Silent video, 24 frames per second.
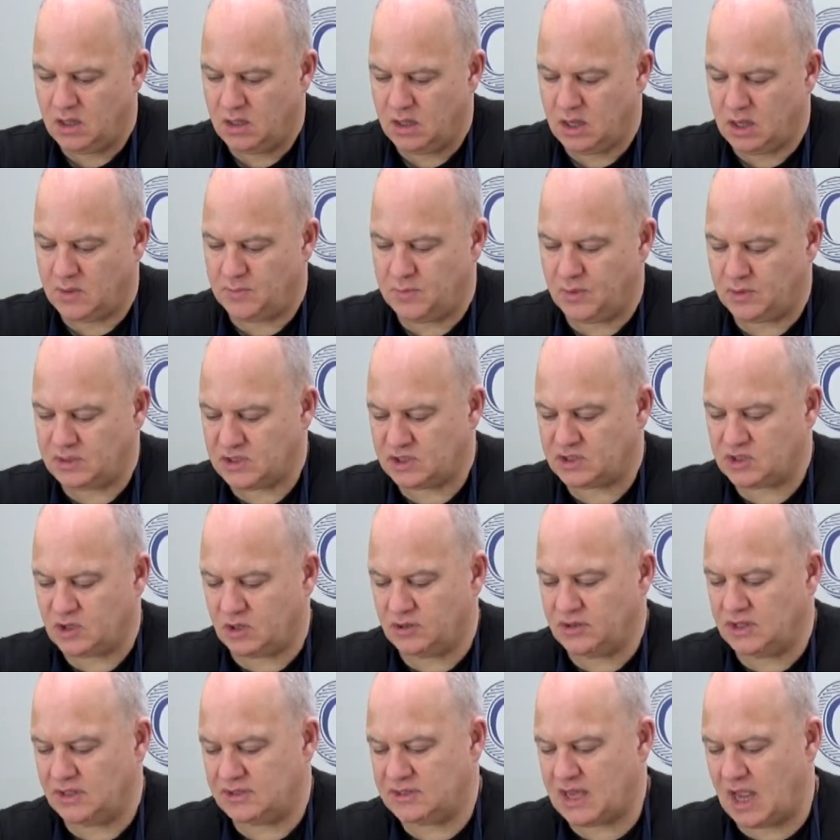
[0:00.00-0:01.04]
You can put this
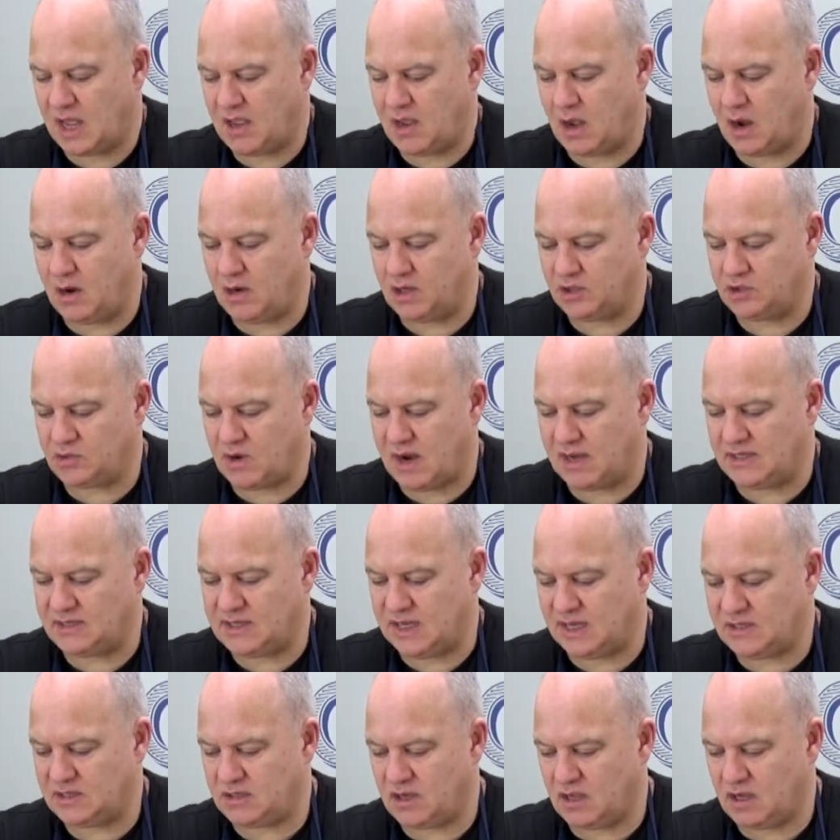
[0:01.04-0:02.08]
on the dry
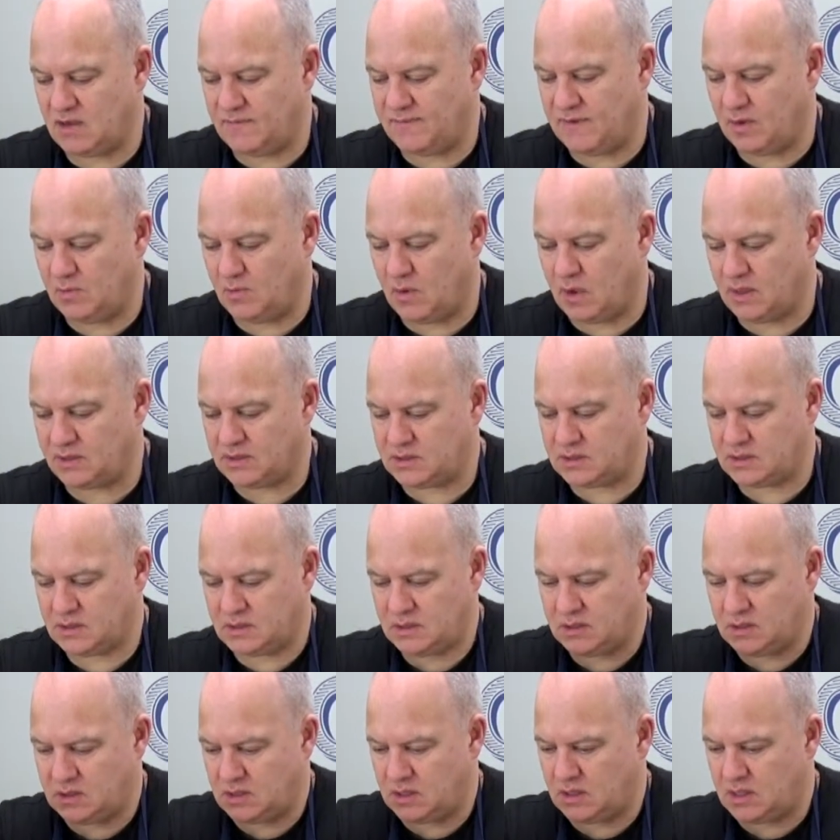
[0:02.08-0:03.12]
tea towel if you want,
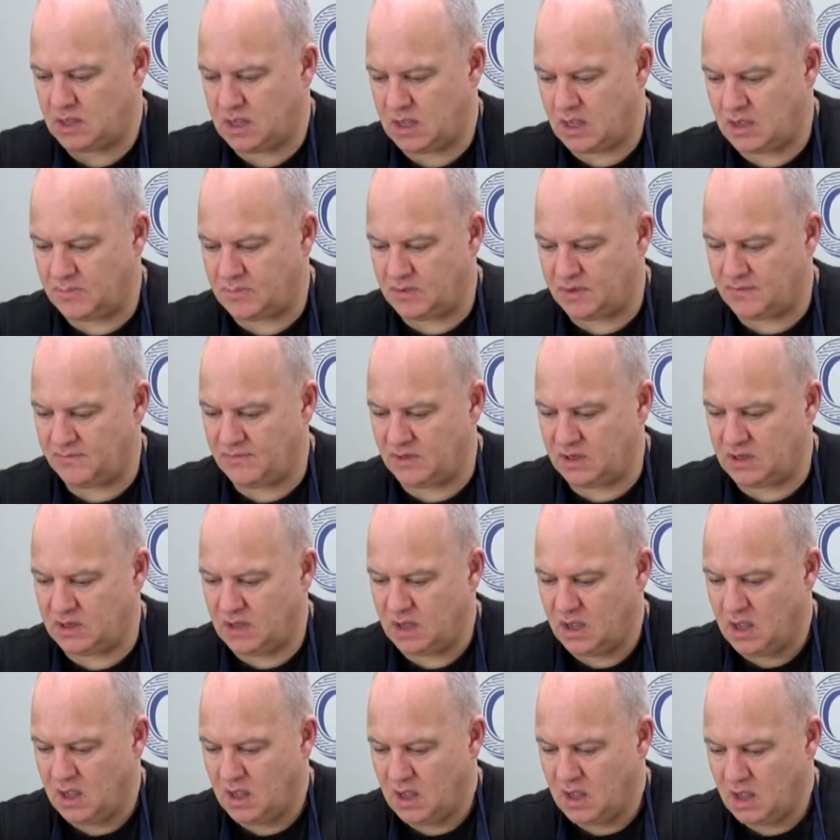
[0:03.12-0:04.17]
but if you
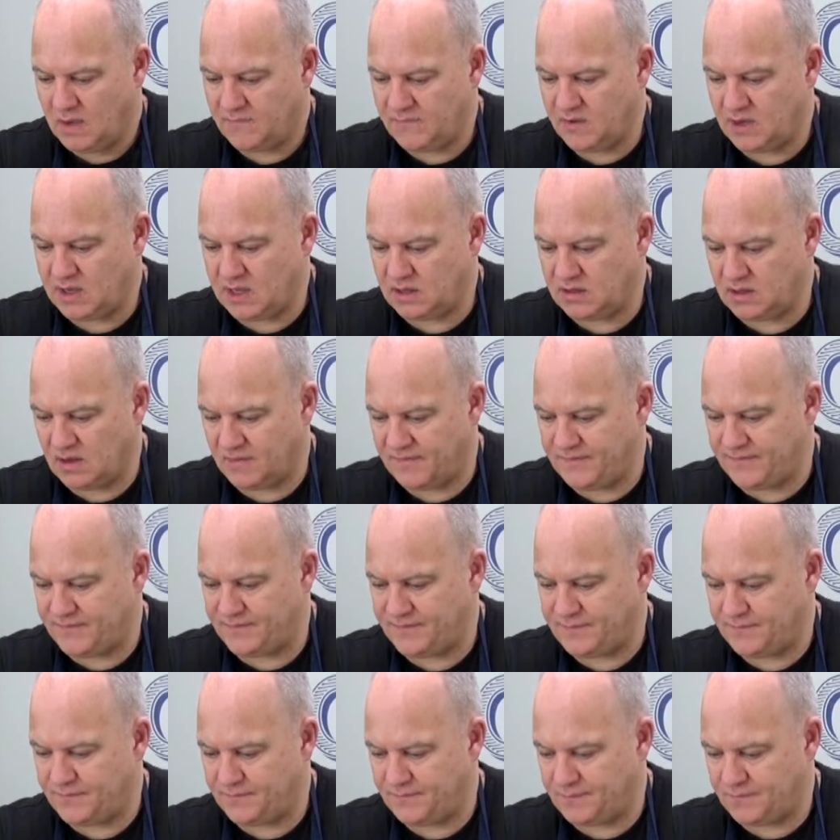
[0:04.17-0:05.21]
get
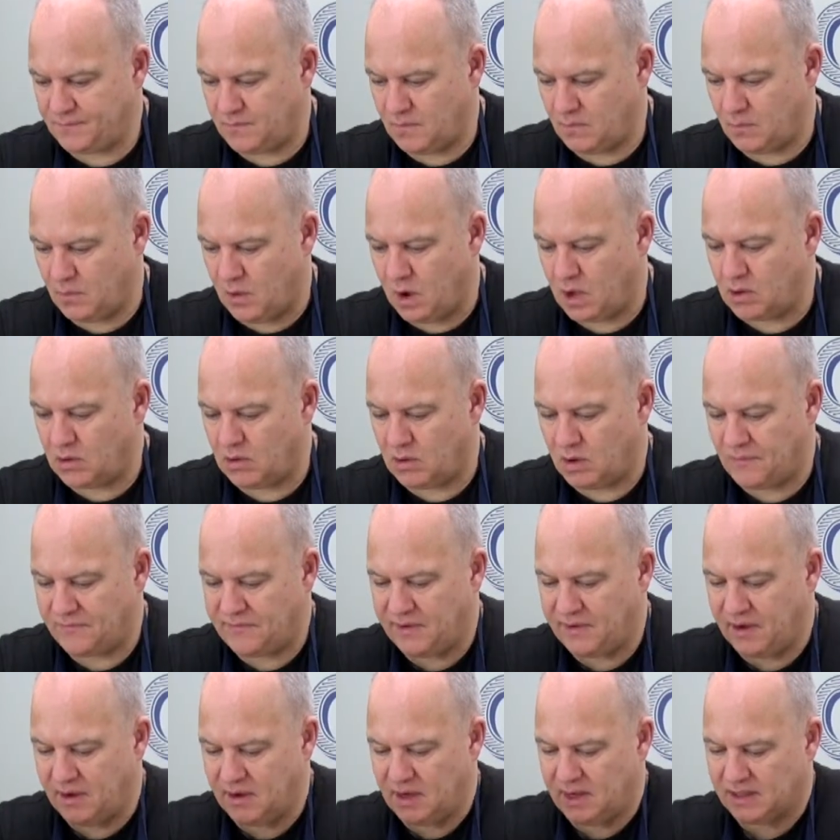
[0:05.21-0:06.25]
enough water off
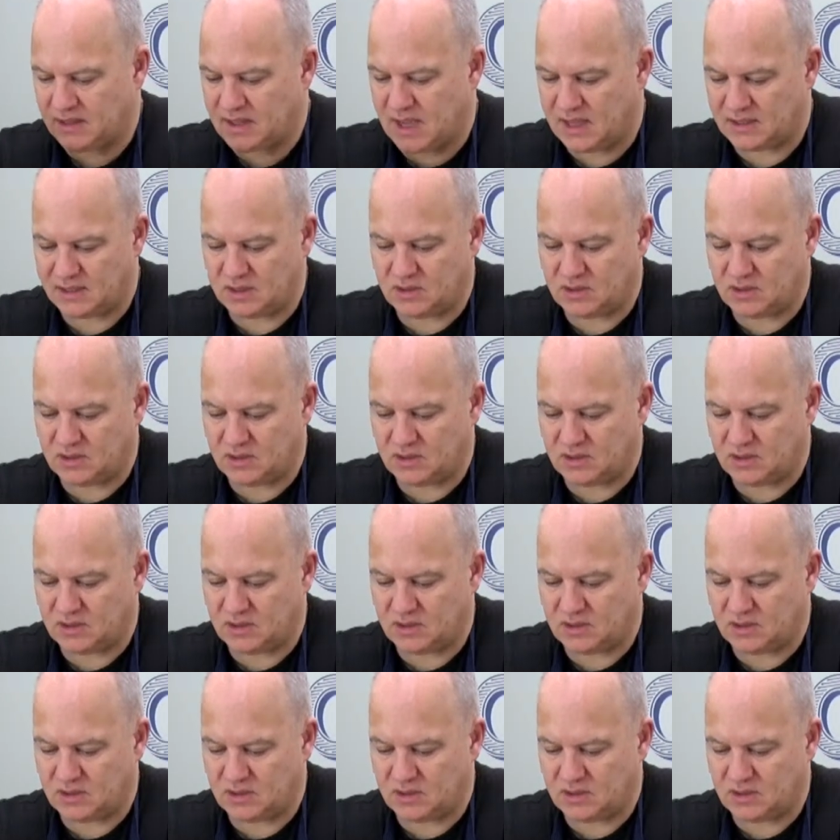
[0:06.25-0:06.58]
here like that.